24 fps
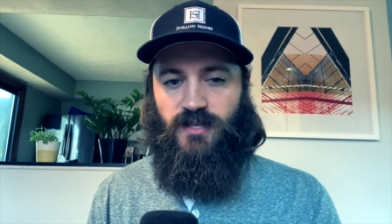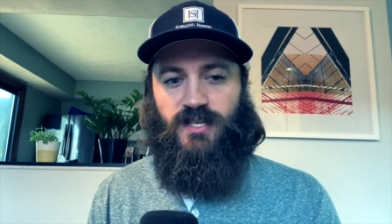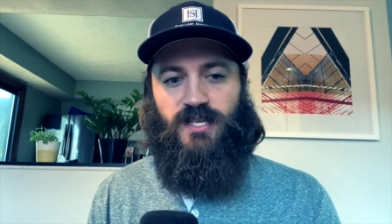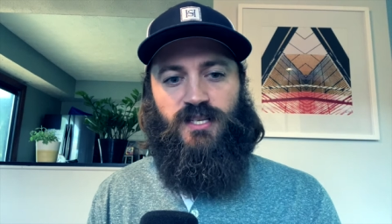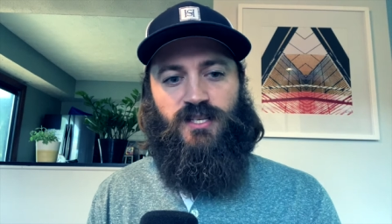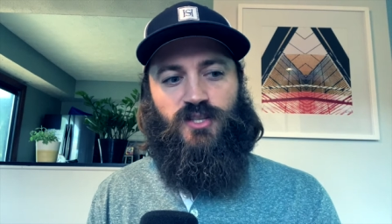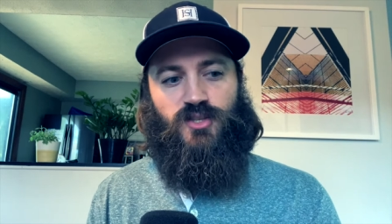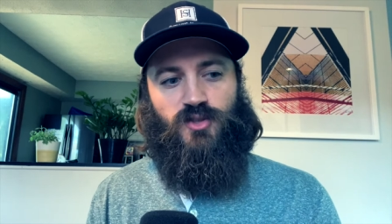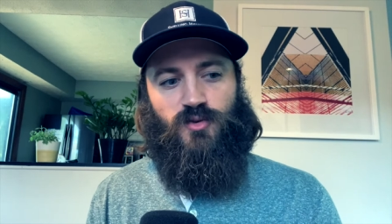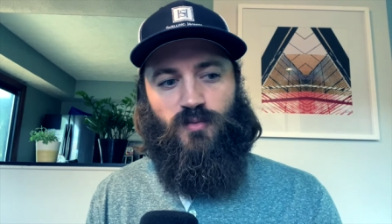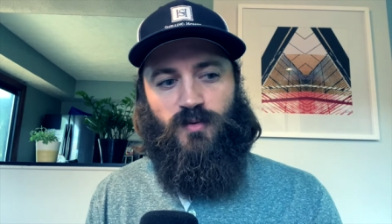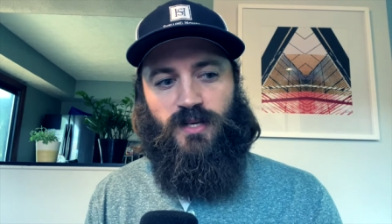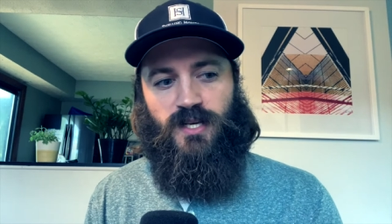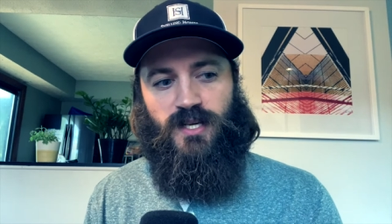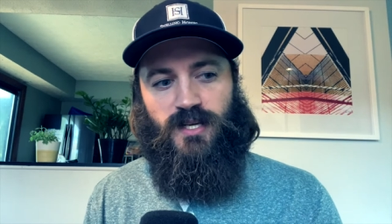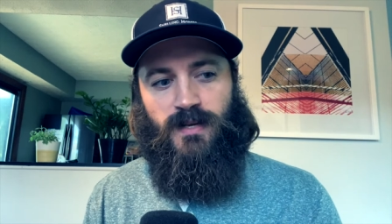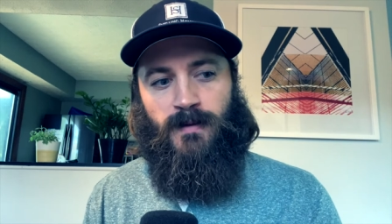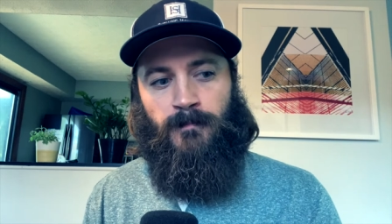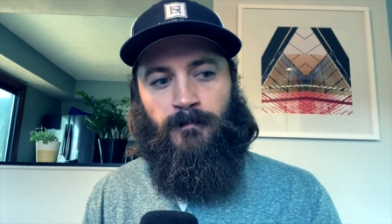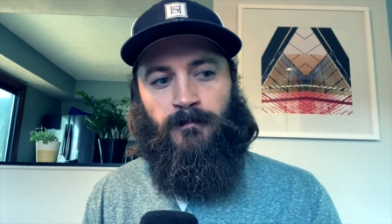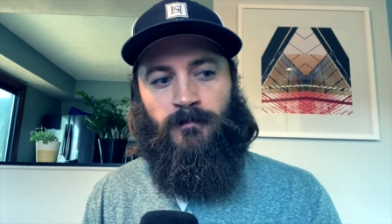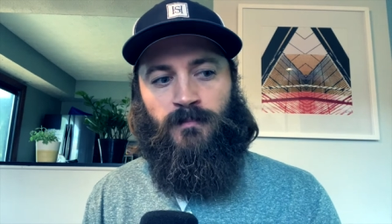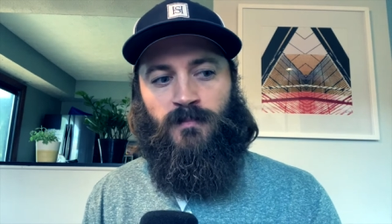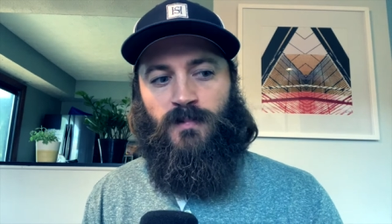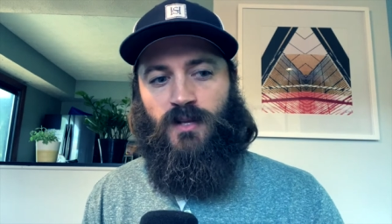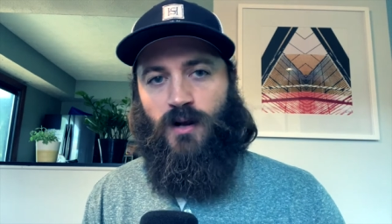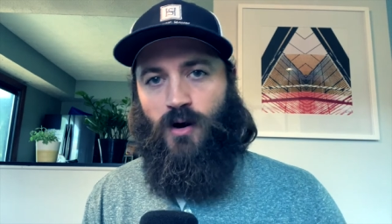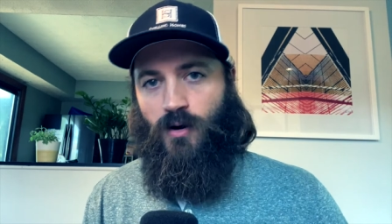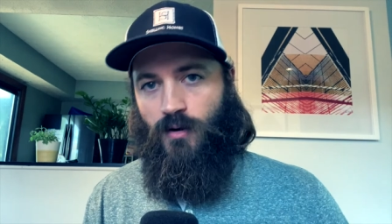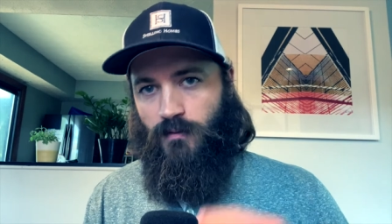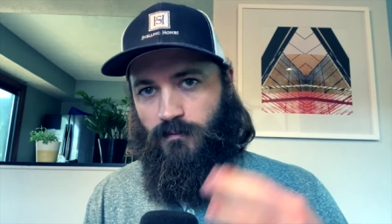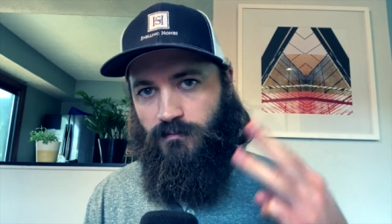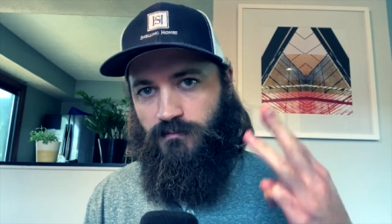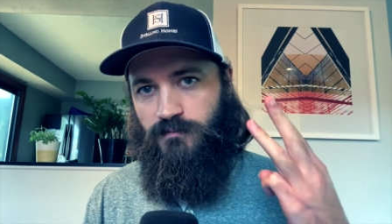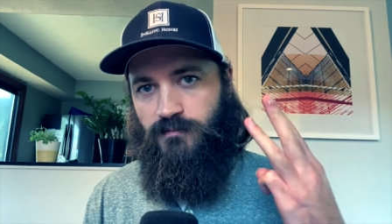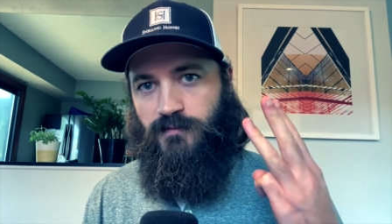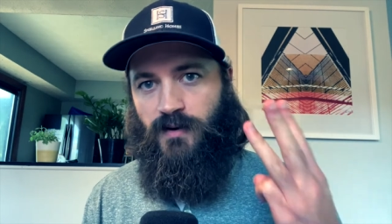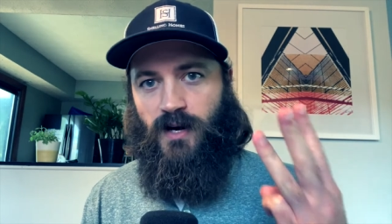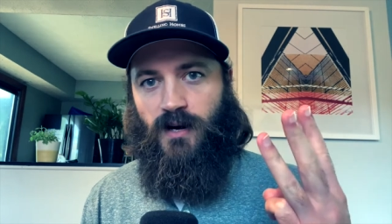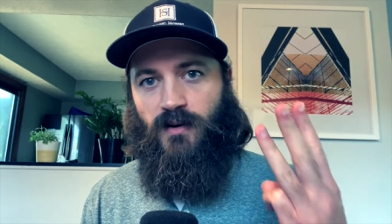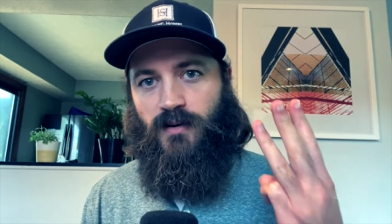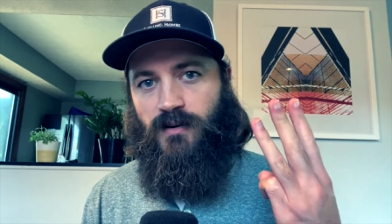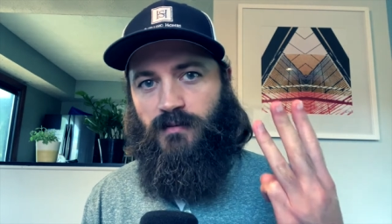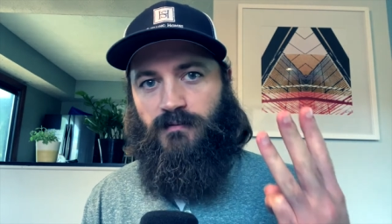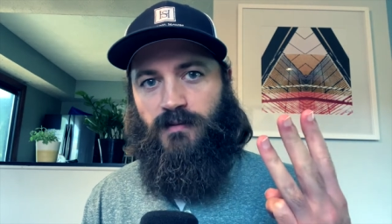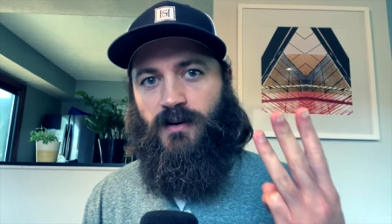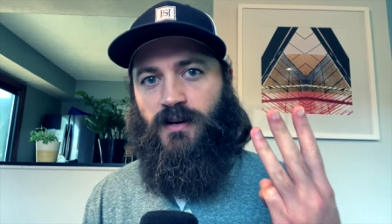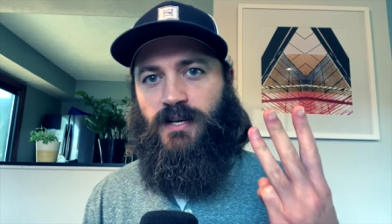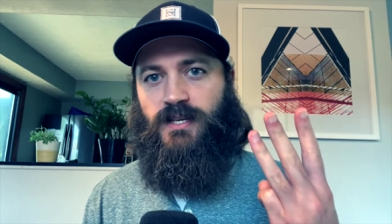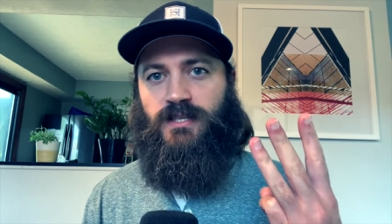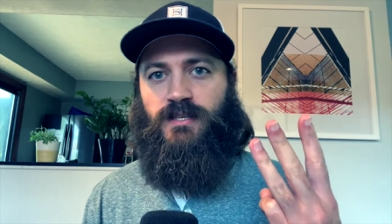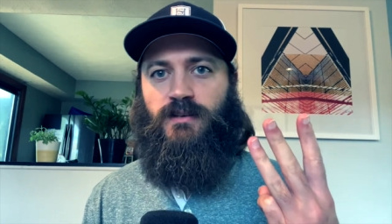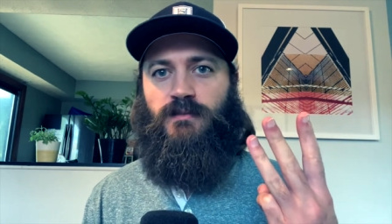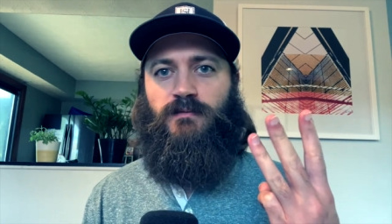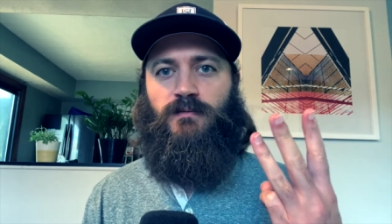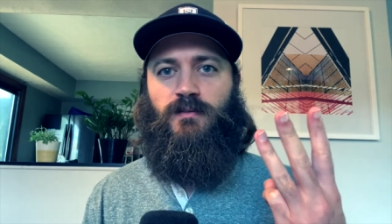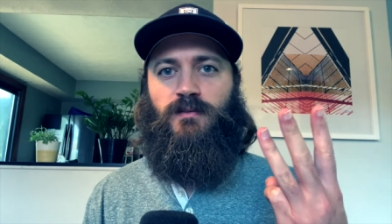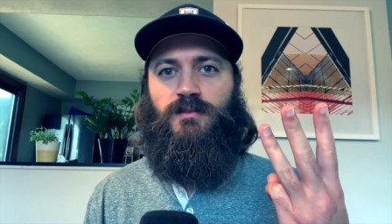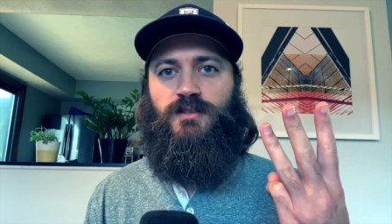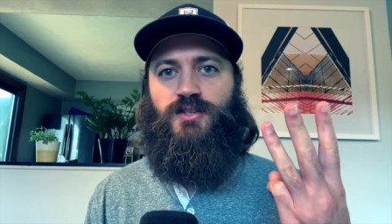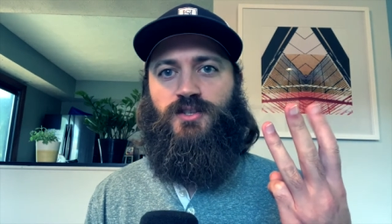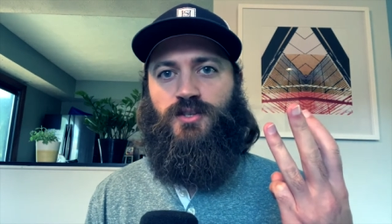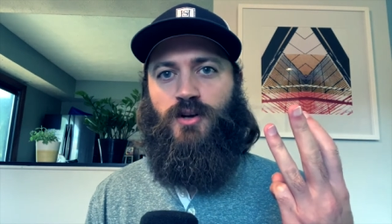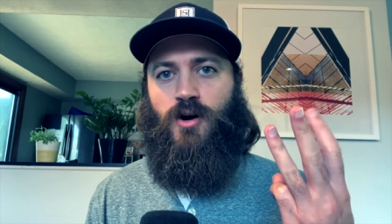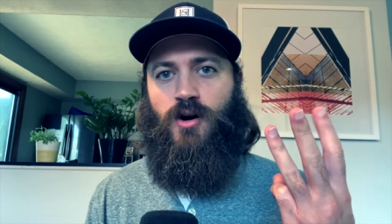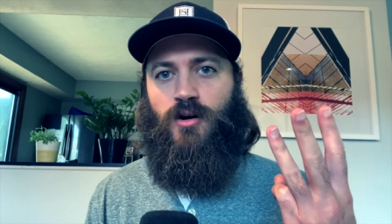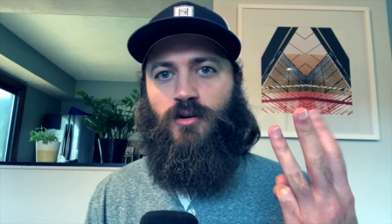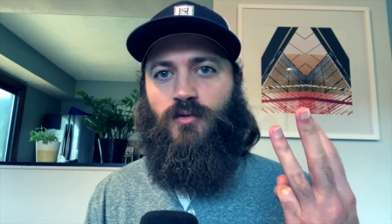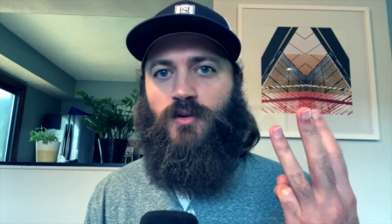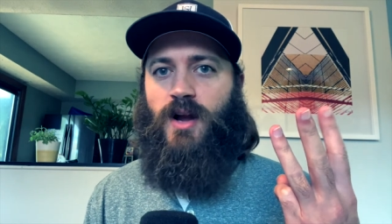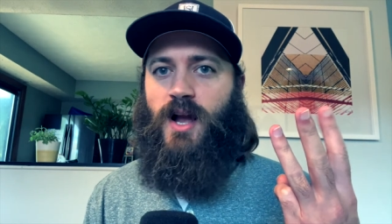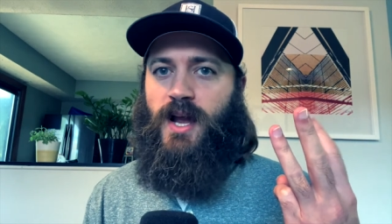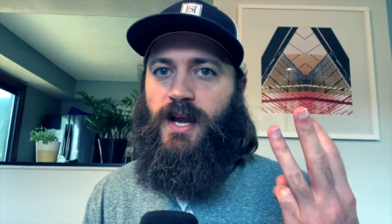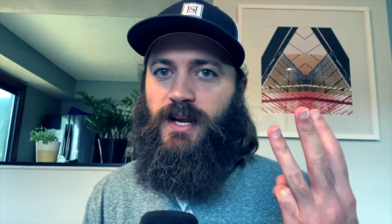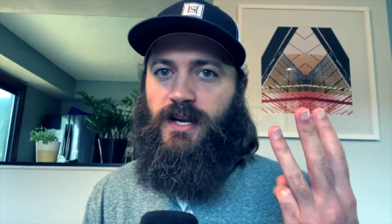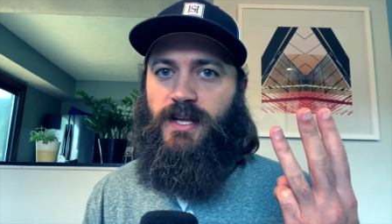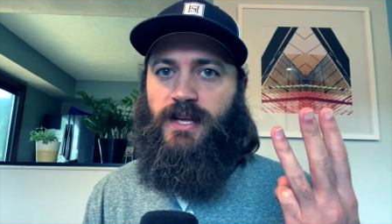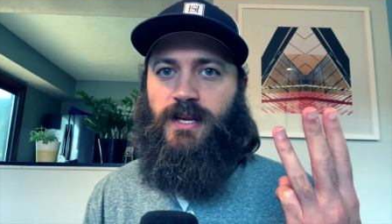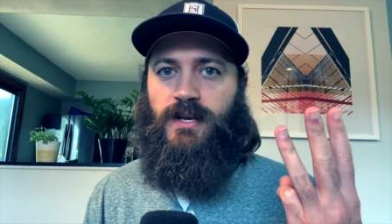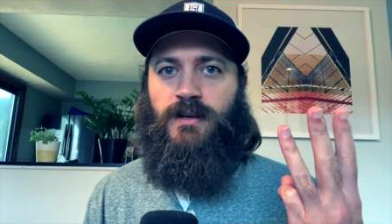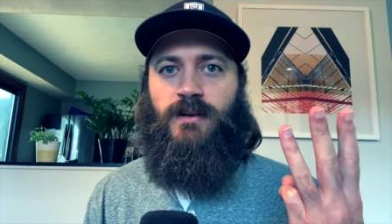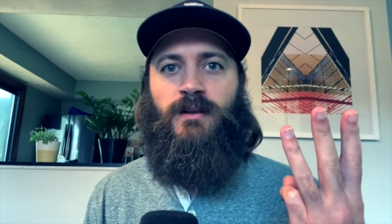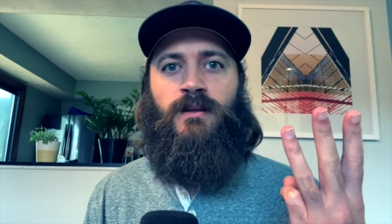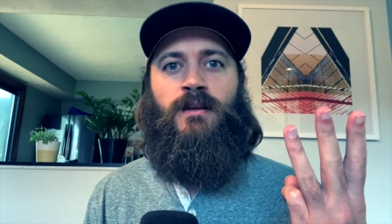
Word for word: These three are very, very different songwriting,